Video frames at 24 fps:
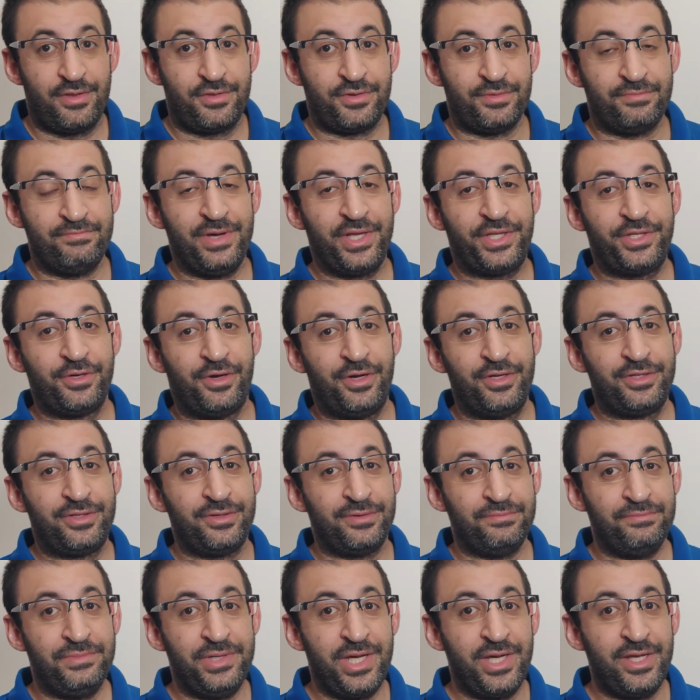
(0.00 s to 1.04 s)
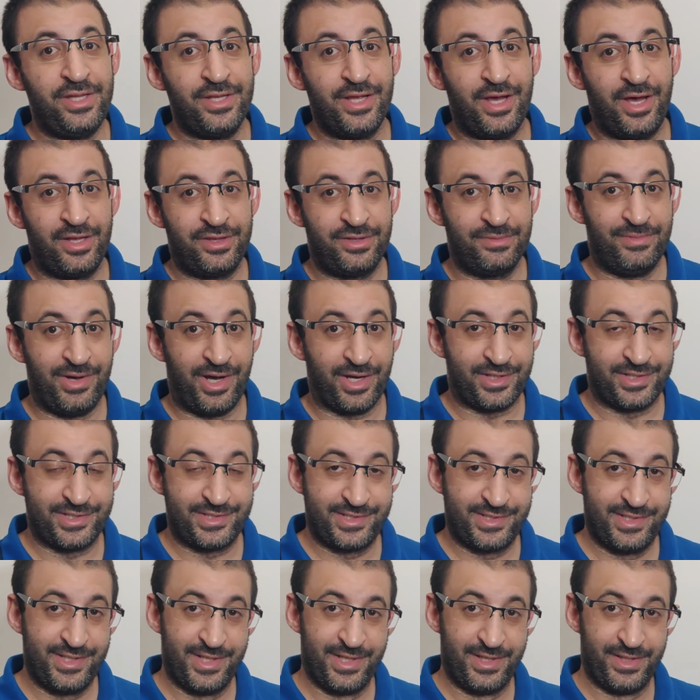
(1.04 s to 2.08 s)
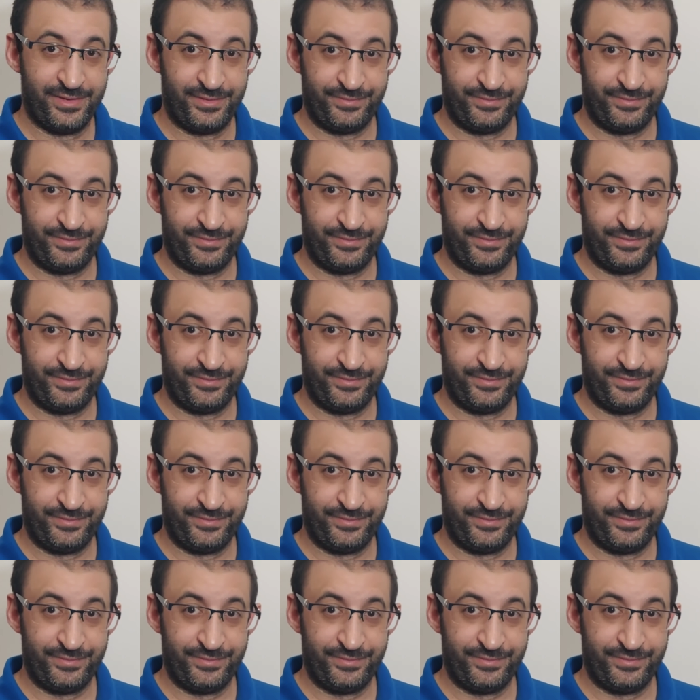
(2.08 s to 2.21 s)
the method min and max.